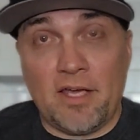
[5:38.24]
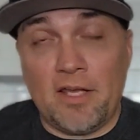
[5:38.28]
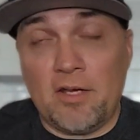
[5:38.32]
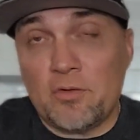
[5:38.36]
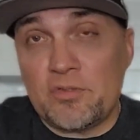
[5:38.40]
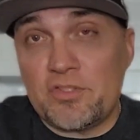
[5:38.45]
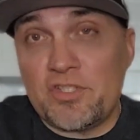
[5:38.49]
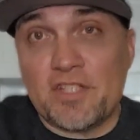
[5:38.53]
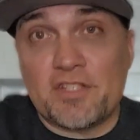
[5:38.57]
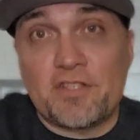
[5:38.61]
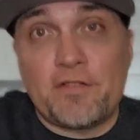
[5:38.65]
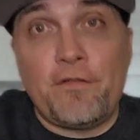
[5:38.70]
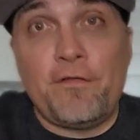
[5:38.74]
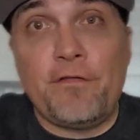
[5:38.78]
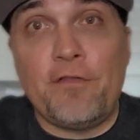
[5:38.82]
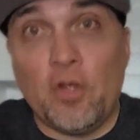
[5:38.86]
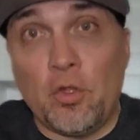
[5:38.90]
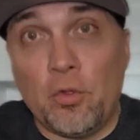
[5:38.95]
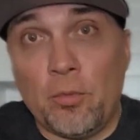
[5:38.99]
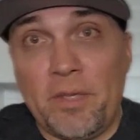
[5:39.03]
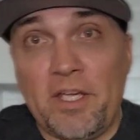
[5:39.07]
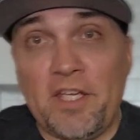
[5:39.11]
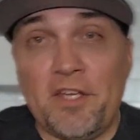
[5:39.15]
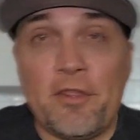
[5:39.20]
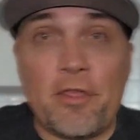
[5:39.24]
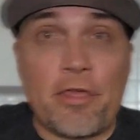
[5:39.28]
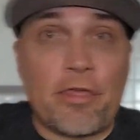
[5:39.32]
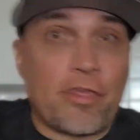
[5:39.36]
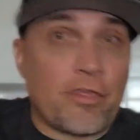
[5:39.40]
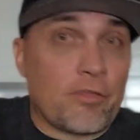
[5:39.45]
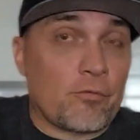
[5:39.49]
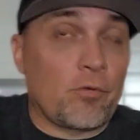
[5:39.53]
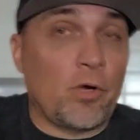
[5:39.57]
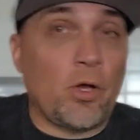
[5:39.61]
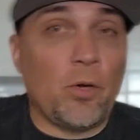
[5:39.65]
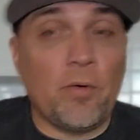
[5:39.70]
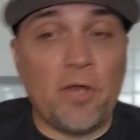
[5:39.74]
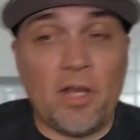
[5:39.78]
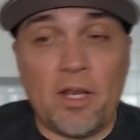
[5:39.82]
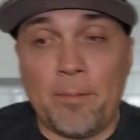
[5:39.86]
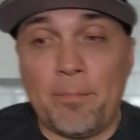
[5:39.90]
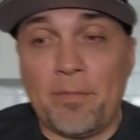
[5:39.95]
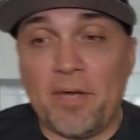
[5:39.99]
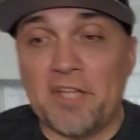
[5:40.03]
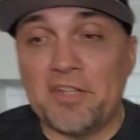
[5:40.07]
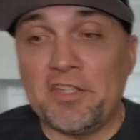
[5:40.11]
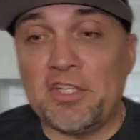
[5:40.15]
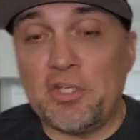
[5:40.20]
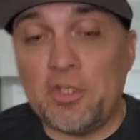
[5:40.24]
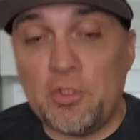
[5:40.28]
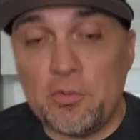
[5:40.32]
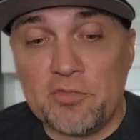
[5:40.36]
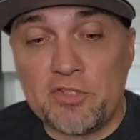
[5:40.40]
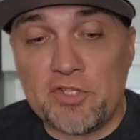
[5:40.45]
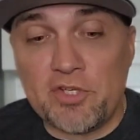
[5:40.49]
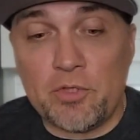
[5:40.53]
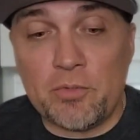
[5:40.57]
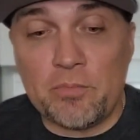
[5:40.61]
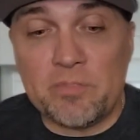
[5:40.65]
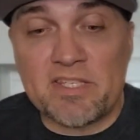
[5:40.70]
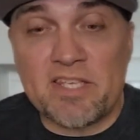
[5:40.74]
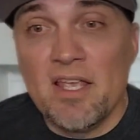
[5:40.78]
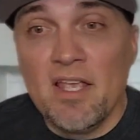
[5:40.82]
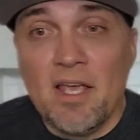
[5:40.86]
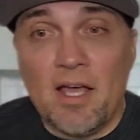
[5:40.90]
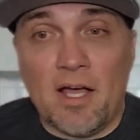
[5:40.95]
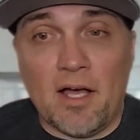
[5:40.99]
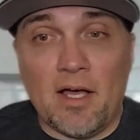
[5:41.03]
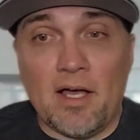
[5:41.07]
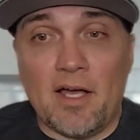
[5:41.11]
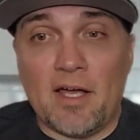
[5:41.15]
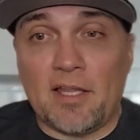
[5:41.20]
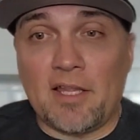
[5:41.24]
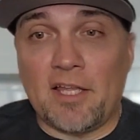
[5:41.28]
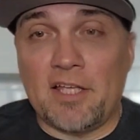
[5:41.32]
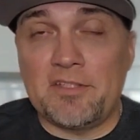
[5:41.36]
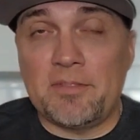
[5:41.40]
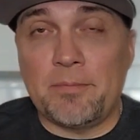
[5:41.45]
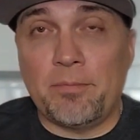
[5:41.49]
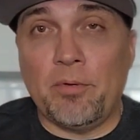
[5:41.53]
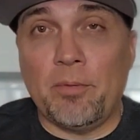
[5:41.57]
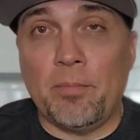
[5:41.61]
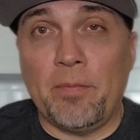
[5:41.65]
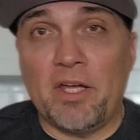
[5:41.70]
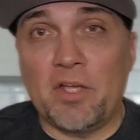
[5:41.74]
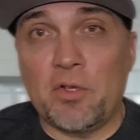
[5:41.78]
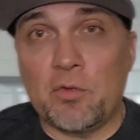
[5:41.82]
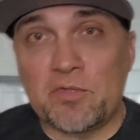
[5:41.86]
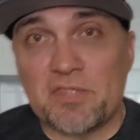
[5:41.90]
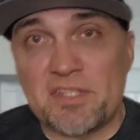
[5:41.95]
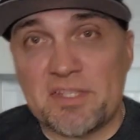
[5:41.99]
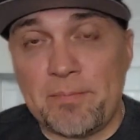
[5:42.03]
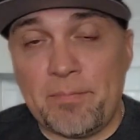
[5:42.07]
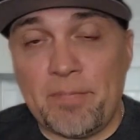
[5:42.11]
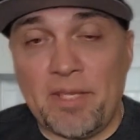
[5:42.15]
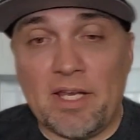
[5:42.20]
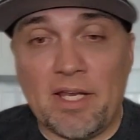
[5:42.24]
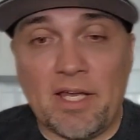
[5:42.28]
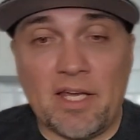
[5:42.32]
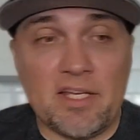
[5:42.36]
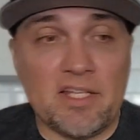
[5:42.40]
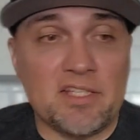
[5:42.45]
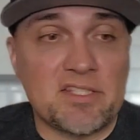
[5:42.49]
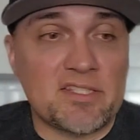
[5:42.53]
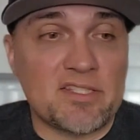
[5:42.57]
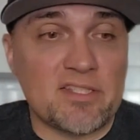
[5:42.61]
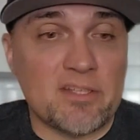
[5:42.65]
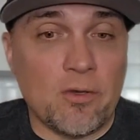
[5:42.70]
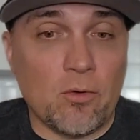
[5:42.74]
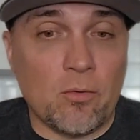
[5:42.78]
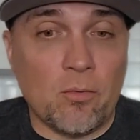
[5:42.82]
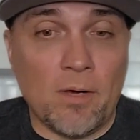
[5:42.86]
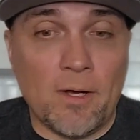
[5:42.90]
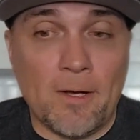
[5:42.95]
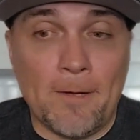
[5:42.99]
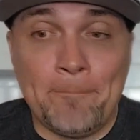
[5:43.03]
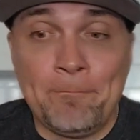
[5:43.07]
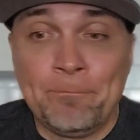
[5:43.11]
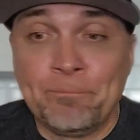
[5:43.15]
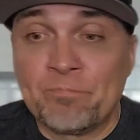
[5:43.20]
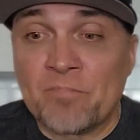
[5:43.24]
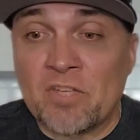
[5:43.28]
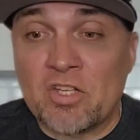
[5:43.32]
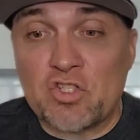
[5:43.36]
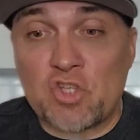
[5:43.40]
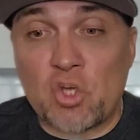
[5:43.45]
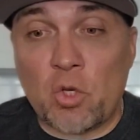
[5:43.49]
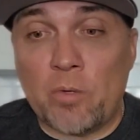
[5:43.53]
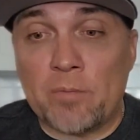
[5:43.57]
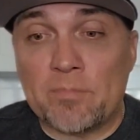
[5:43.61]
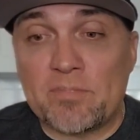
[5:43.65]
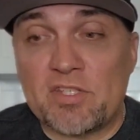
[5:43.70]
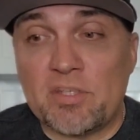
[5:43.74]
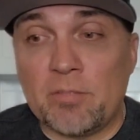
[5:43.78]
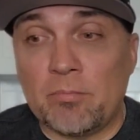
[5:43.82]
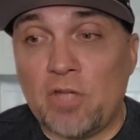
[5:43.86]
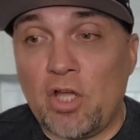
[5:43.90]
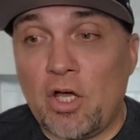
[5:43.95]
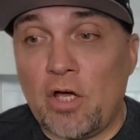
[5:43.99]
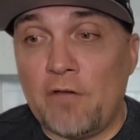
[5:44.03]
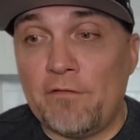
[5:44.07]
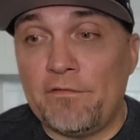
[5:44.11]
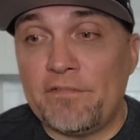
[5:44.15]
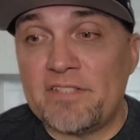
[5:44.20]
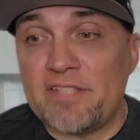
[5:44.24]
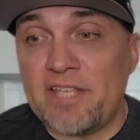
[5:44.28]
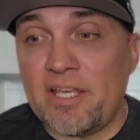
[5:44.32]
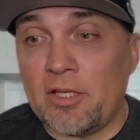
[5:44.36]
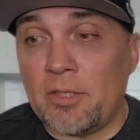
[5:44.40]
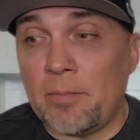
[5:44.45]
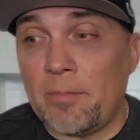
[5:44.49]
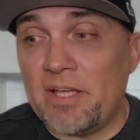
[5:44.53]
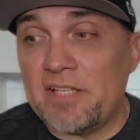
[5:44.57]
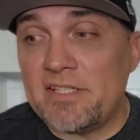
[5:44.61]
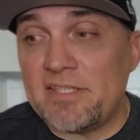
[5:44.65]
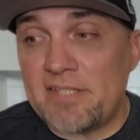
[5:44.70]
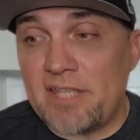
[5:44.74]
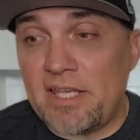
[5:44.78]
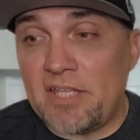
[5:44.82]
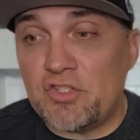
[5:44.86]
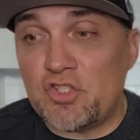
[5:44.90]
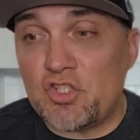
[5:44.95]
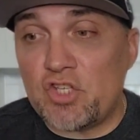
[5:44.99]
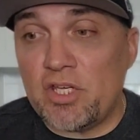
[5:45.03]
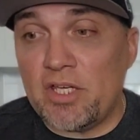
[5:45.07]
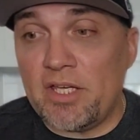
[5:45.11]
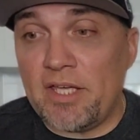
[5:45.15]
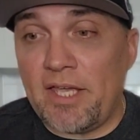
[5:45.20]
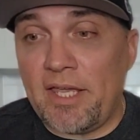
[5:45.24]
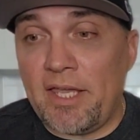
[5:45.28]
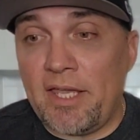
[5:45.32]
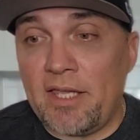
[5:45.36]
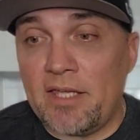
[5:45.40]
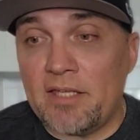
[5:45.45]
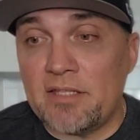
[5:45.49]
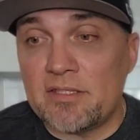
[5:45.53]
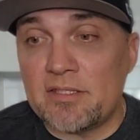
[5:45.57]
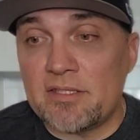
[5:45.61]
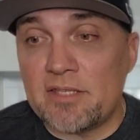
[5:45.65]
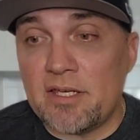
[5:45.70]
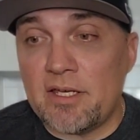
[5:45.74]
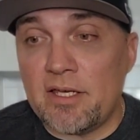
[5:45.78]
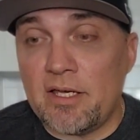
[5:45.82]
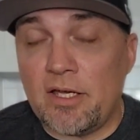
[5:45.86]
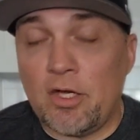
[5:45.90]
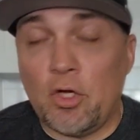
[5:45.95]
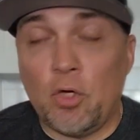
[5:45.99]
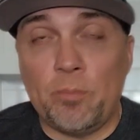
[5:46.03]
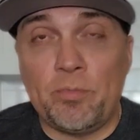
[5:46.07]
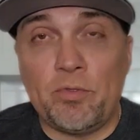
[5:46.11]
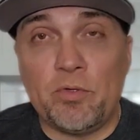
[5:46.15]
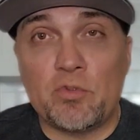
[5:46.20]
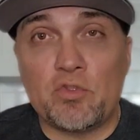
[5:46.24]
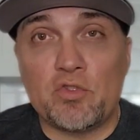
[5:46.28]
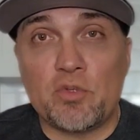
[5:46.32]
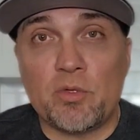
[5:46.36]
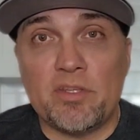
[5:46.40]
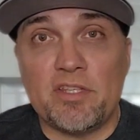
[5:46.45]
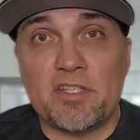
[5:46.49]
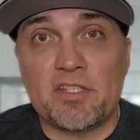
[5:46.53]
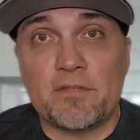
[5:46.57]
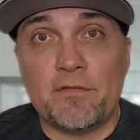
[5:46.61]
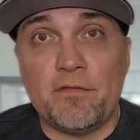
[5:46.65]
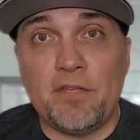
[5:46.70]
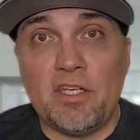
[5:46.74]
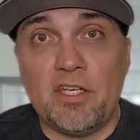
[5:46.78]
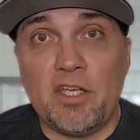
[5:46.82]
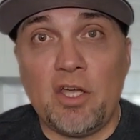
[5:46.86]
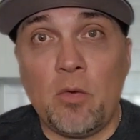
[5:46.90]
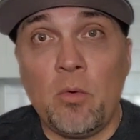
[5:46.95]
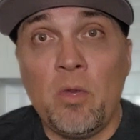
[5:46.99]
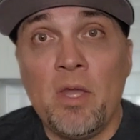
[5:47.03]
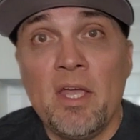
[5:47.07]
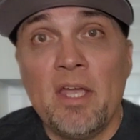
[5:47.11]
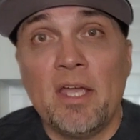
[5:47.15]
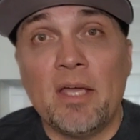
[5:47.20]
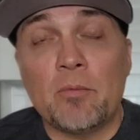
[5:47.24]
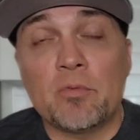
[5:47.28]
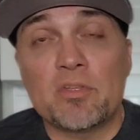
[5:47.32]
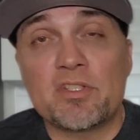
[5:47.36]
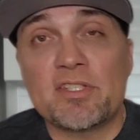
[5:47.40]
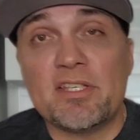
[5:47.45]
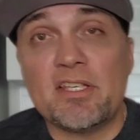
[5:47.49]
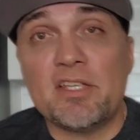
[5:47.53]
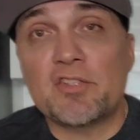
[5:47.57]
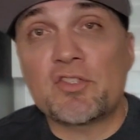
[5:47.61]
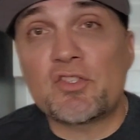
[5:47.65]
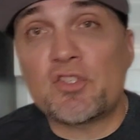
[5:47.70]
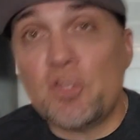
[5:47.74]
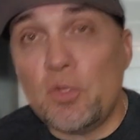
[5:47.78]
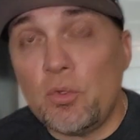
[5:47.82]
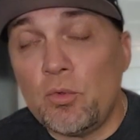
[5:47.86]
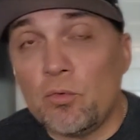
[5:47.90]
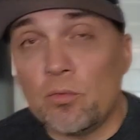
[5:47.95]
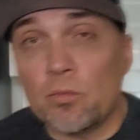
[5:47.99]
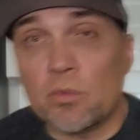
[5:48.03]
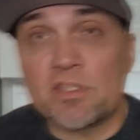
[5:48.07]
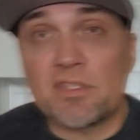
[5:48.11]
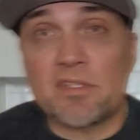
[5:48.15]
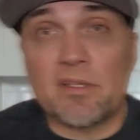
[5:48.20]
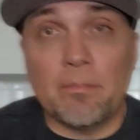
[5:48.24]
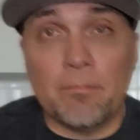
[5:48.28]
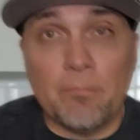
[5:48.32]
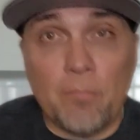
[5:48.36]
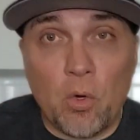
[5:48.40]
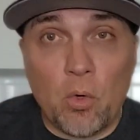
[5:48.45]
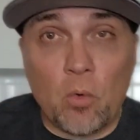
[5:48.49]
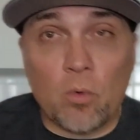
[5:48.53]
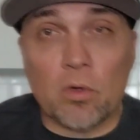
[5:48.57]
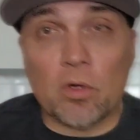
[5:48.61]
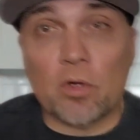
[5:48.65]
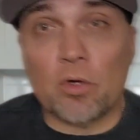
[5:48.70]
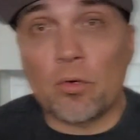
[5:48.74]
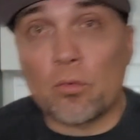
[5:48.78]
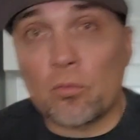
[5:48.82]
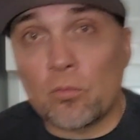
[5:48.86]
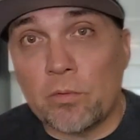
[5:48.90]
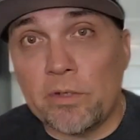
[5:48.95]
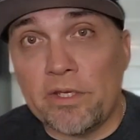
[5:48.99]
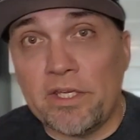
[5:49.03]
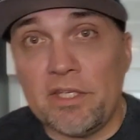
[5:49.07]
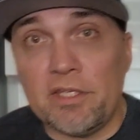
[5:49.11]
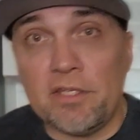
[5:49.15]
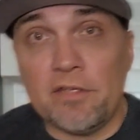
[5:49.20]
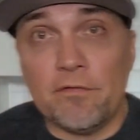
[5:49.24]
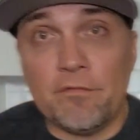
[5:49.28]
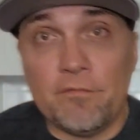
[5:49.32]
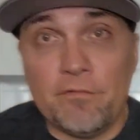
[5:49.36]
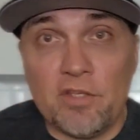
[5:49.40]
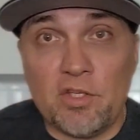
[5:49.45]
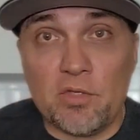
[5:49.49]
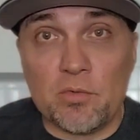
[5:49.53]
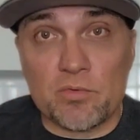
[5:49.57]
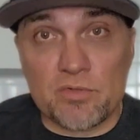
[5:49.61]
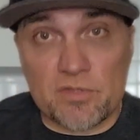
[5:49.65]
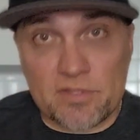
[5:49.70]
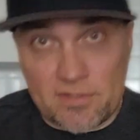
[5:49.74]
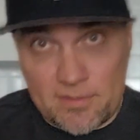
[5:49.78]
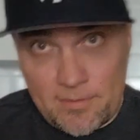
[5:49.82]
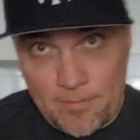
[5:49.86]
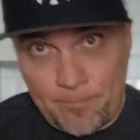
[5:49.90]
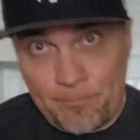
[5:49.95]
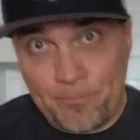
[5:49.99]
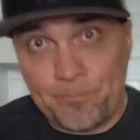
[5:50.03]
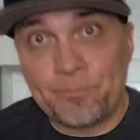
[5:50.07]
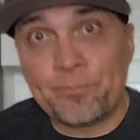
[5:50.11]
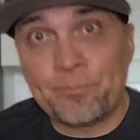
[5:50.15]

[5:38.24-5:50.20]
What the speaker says: I don't just film it and throw it up on the YouTubes. I like to put my own spin on it. So show him some love. Tell him I sent you. And I hope you enjoyed this video. And we'll see you soon with some more reviews.